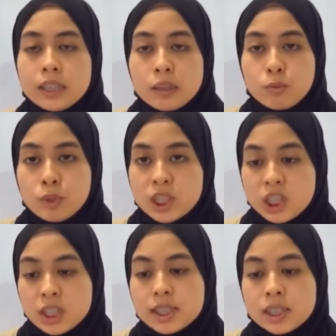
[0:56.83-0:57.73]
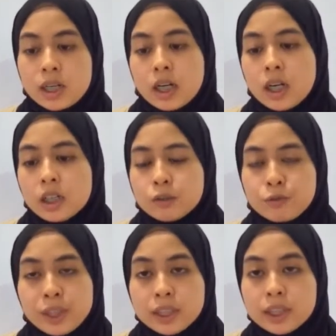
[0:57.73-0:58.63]
which is
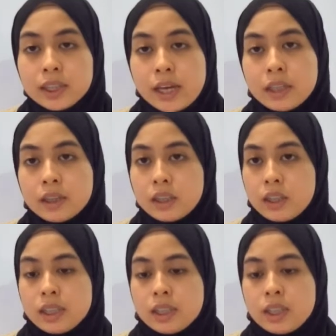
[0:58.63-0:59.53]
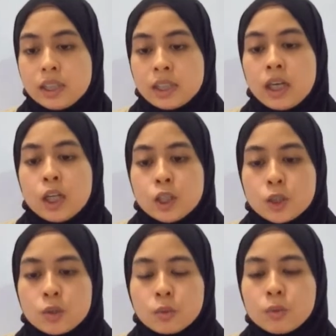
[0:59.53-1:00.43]
greater than 36.
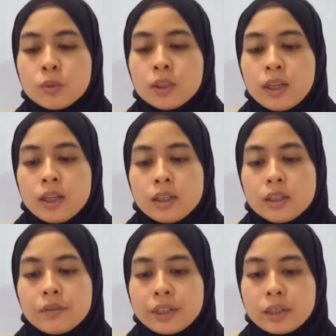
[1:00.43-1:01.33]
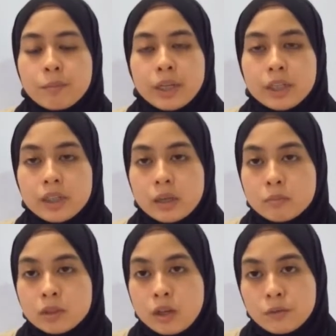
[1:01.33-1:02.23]
So the recommended
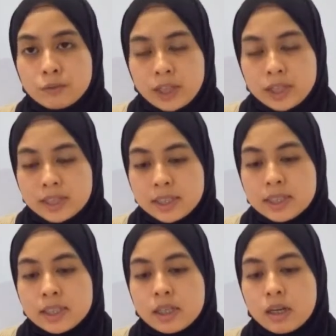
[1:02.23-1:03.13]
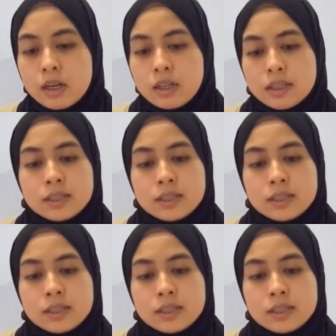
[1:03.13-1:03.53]
number of classes is